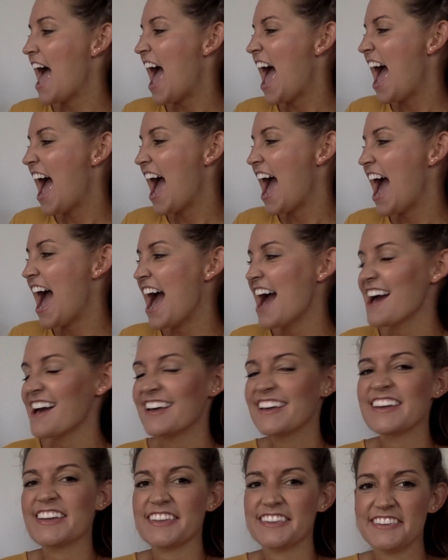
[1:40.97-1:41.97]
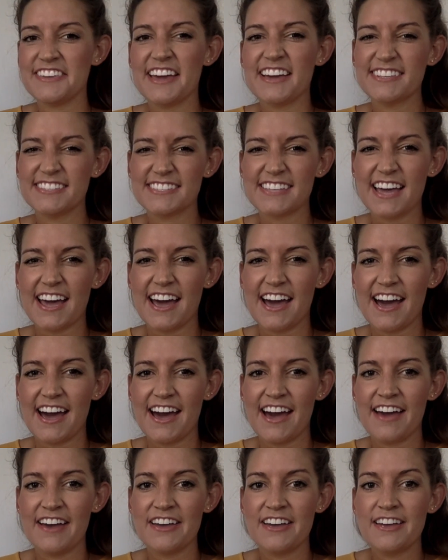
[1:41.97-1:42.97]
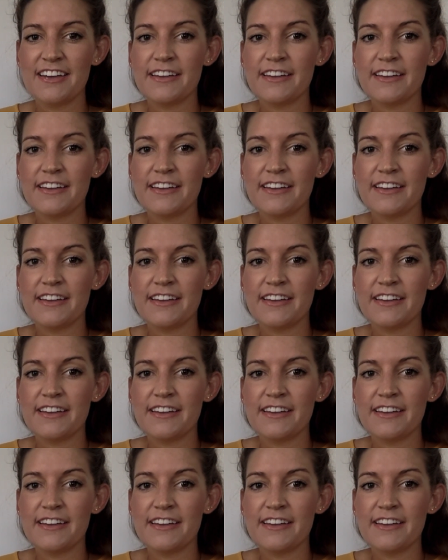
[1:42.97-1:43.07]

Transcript: Ah, yes, ah.